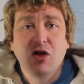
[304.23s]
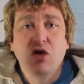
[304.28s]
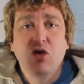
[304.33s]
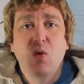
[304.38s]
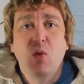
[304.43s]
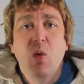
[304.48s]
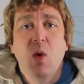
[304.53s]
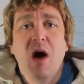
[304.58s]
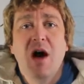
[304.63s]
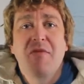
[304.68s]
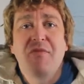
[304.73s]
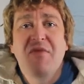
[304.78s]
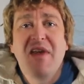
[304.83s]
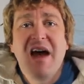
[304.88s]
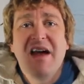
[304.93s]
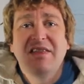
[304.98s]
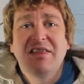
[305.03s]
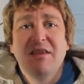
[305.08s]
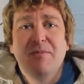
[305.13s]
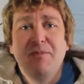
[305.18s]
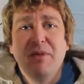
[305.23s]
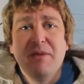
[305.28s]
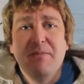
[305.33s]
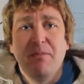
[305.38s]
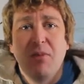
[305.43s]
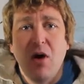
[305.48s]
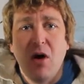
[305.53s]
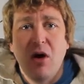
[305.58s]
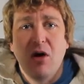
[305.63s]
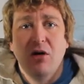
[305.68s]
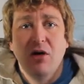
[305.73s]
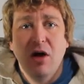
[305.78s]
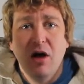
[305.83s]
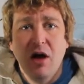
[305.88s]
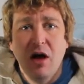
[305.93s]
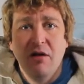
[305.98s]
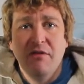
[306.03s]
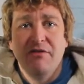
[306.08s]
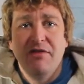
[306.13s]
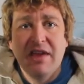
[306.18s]
You want that to be part
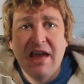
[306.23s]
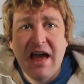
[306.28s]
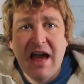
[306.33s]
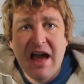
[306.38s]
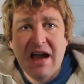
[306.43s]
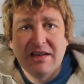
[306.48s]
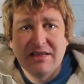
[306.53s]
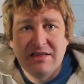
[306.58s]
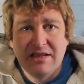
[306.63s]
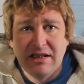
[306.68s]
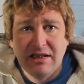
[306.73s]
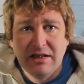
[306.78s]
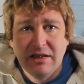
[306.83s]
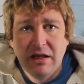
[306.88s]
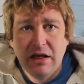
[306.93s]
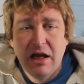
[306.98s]
of the acting.